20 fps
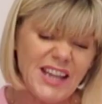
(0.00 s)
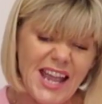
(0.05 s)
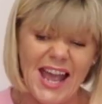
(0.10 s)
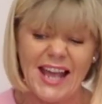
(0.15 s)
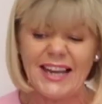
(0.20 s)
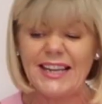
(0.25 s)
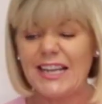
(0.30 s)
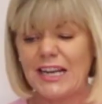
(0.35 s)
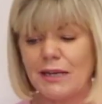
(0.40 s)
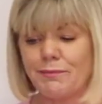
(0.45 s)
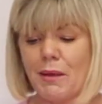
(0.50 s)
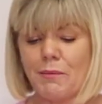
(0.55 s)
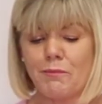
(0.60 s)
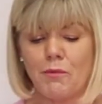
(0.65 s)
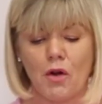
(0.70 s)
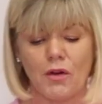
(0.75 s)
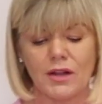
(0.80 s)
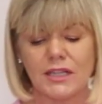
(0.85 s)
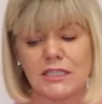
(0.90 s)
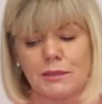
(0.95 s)
Yeah, a little bit
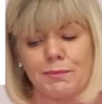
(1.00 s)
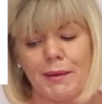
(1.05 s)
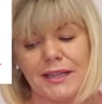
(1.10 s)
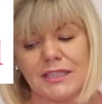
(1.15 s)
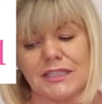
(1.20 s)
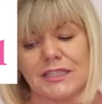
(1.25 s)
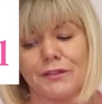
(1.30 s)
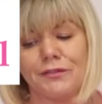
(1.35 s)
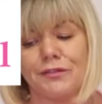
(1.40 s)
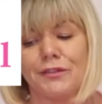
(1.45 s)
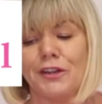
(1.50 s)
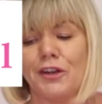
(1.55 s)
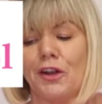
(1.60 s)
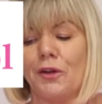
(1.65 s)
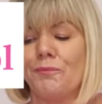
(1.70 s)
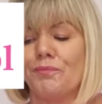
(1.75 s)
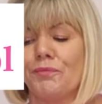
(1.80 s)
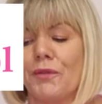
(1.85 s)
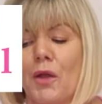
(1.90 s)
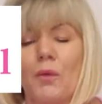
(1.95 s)
more expensive, you
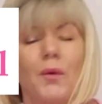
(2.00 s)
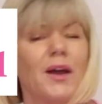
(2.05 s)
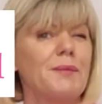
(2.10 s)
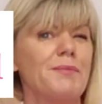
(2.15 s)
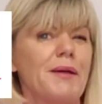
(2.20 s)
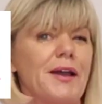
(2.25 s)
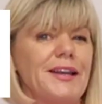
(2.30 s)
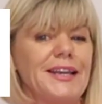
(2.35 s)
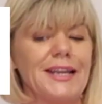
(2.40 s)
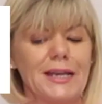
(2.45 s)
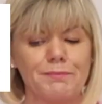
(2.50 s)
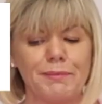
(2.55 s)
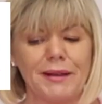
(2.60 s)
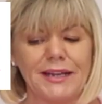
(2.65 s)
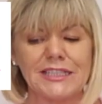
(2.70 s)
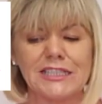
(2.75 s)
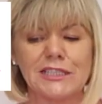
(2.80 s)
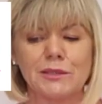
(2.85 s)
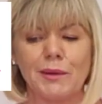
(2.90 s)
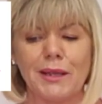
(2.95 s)
know. What about a little
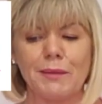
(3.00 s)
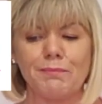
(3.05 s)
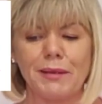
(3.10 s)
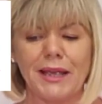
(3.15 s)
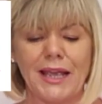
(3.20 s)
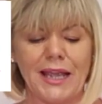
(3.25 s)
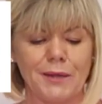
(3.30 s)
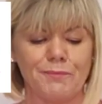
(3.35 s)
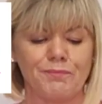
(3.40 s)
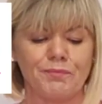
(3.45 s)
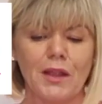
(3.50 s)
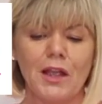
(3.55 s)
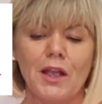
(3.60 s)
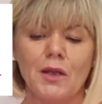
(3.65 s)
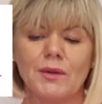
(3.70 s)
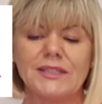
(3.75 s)
bit of sweet pea?